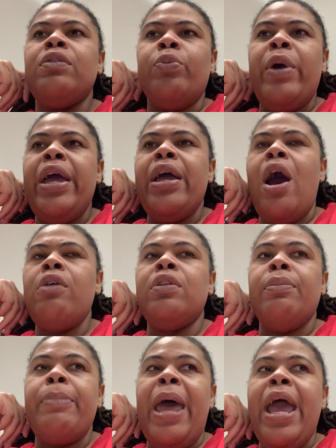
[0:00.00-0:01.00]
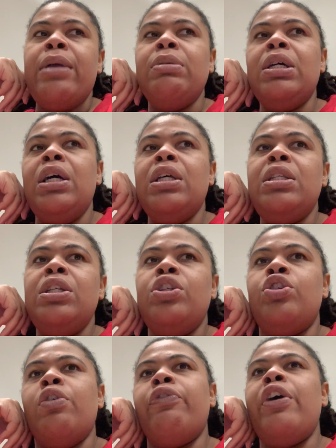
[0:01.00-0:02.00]
the bag because this
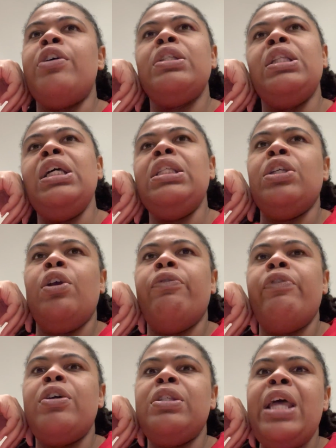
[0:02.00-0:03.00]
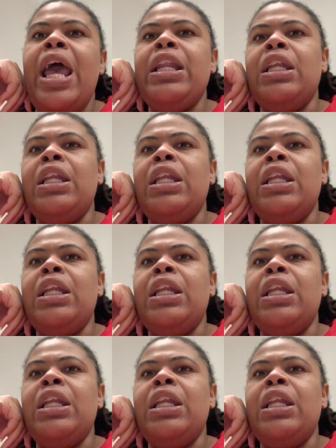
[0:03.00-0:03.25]
is your first this and your first that,